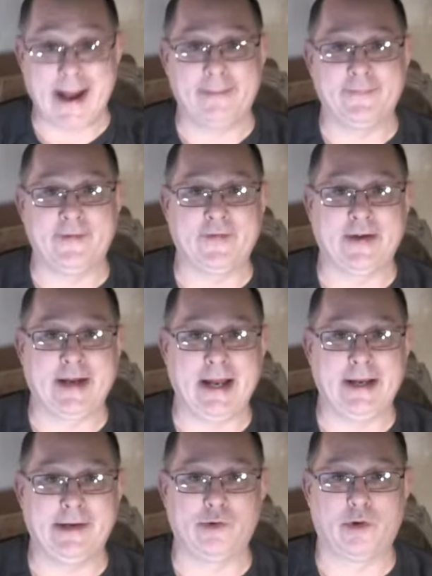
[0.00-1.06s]
mad that the
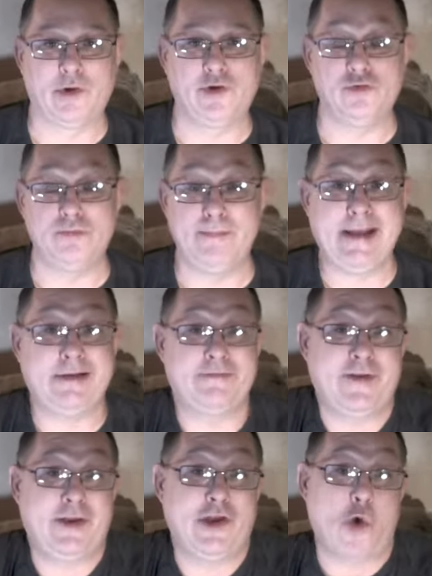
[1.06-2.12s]
guy ignored you. Make a
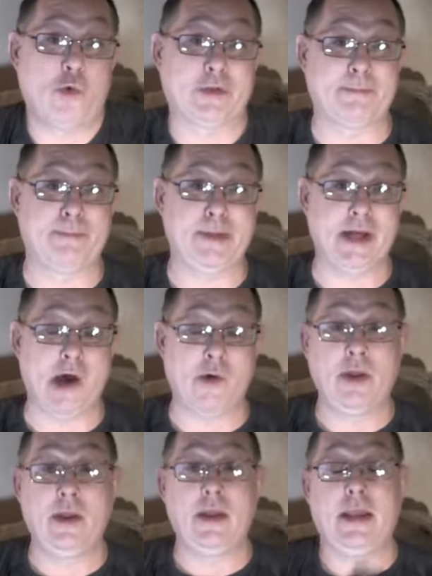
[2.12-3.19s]
video with the
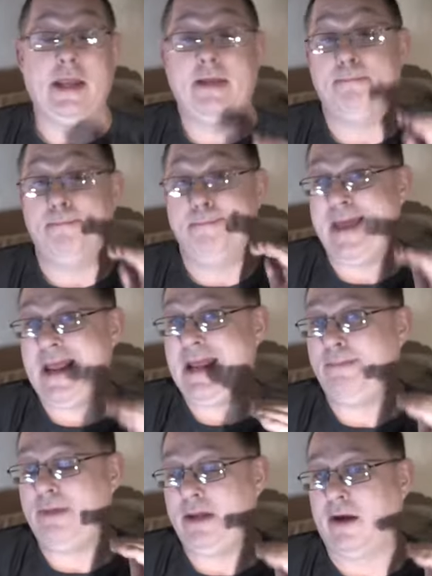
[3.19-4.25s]
pinout. It
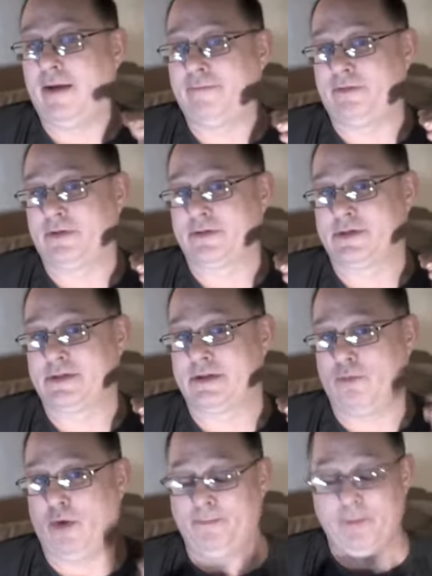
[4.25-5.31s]
may be helpful to
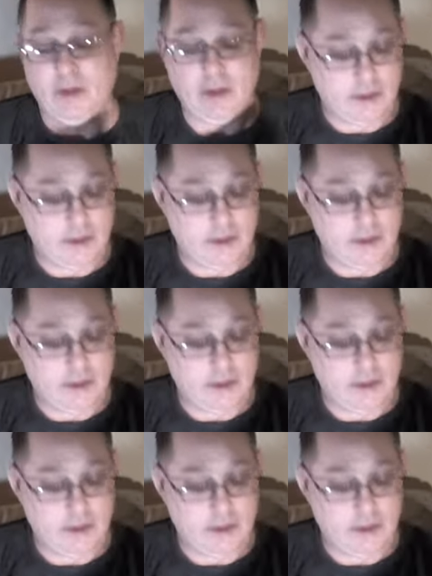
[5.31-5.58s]
someone.